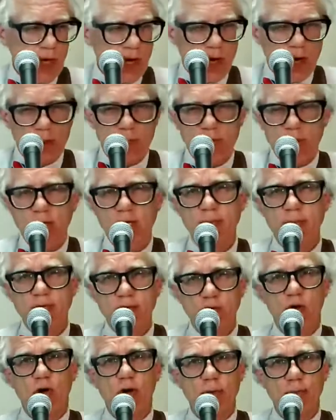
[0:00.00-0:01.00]
I'm trying to be
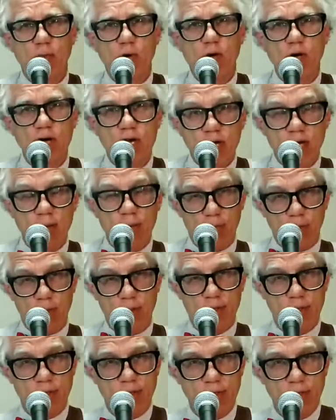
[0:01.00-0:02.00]
more
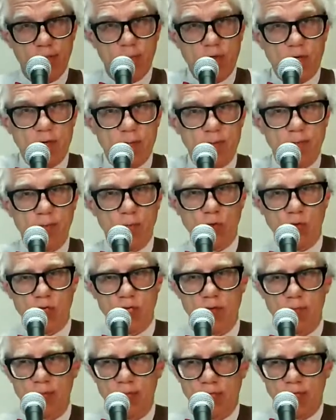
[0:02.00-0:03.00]
nimble. You know, I'm trying to be more
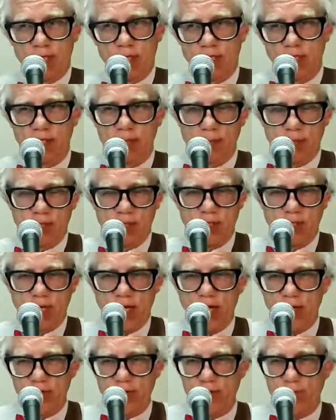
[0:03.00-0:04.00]
nimble like the Nimbus
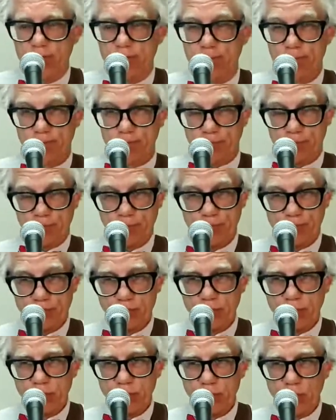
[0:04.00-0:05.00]
clouds, but
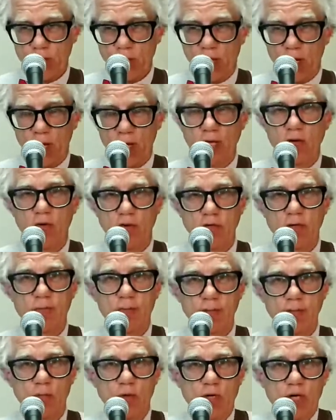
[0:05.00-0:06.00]
in order to
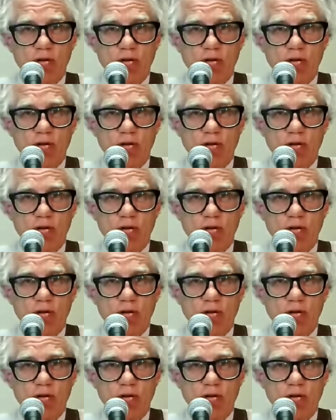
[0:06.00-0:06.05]
be more